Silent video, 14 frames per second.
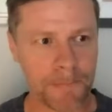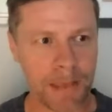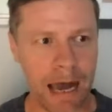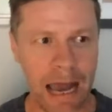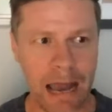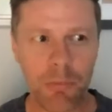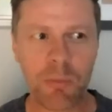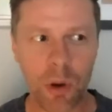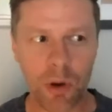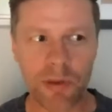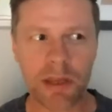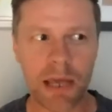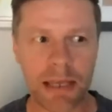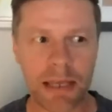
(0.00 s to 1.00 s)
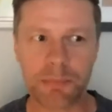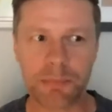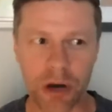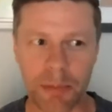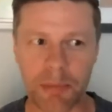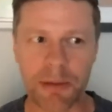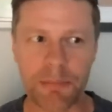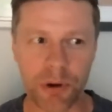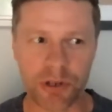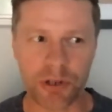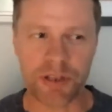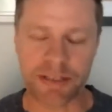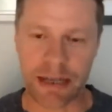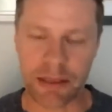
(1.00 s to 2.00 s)
I will more than likely probably
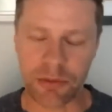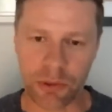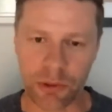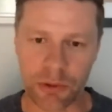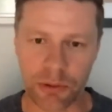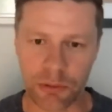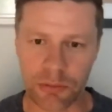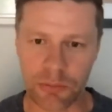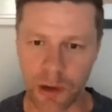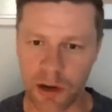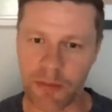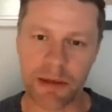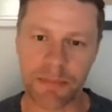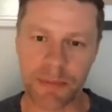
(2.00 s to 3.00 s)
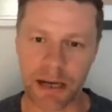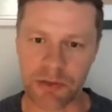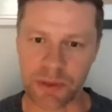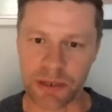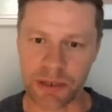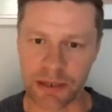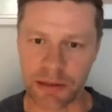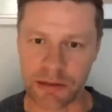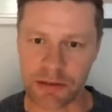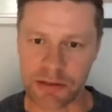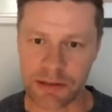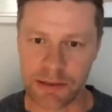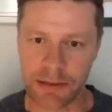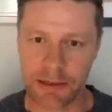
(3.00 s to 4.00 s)
purchase that through one of the big box
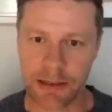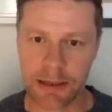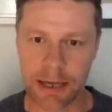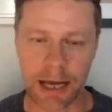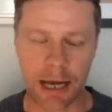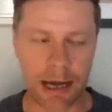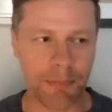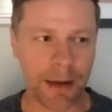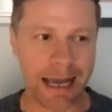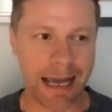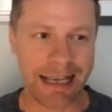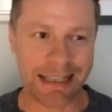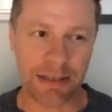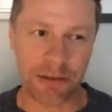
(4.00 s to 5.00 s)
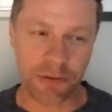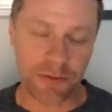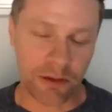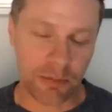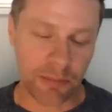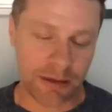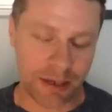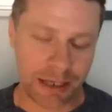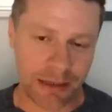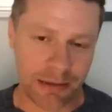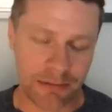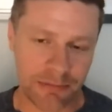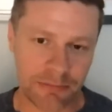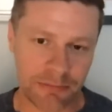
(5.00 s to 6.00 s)
retailers. I can see their
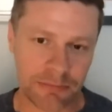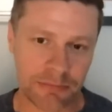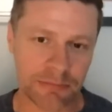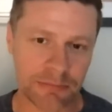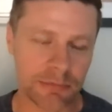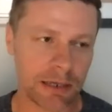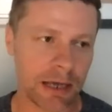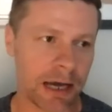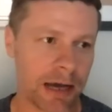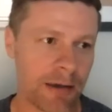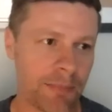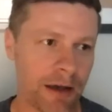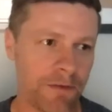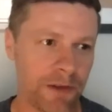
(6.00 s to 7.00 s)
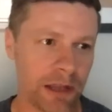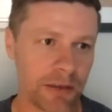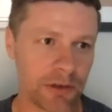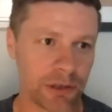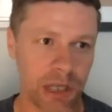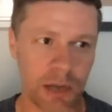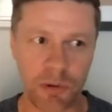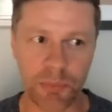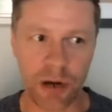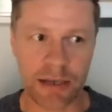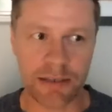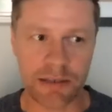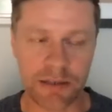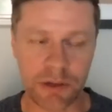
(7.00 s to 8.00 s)
availability. I feel like their lumber
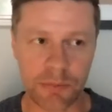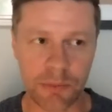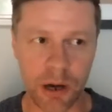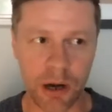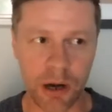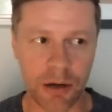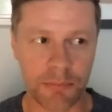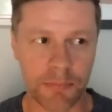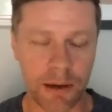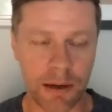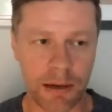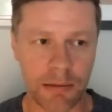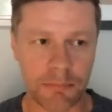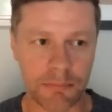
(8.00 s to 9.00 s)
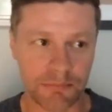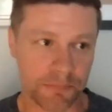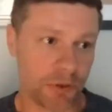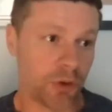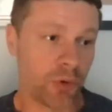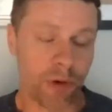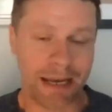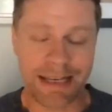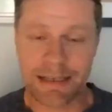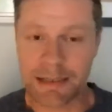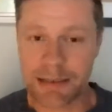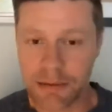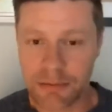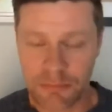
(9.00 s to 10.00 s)
prices are
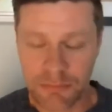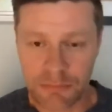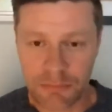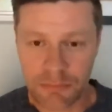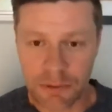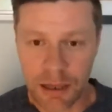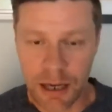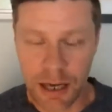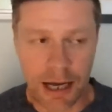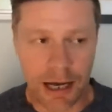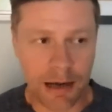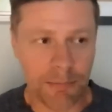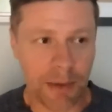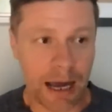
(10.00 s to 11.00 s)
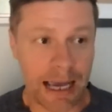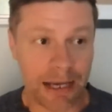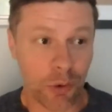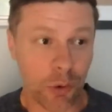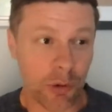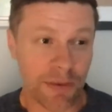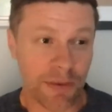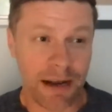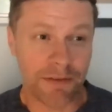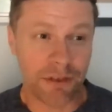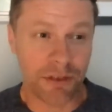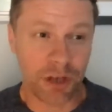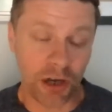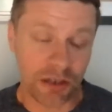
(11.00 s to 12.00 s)
great. I can order without
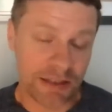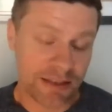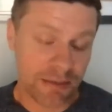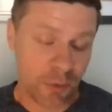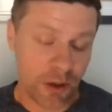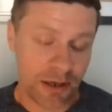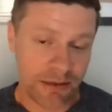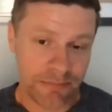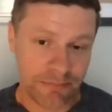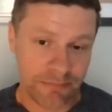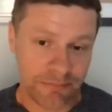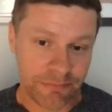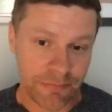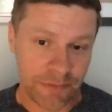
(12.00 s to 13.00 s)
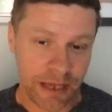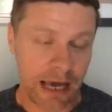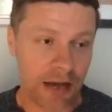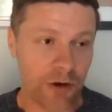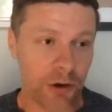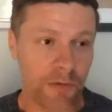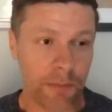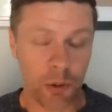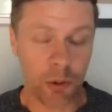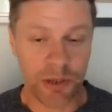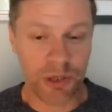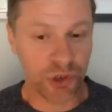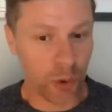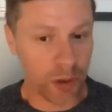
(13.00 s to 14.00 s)
having to talk to someone. I know if I'm going to
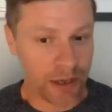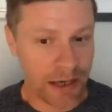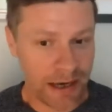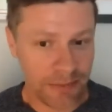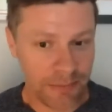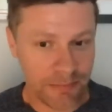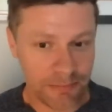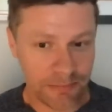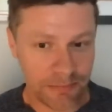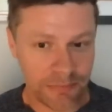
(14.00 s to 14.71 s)
be short an item.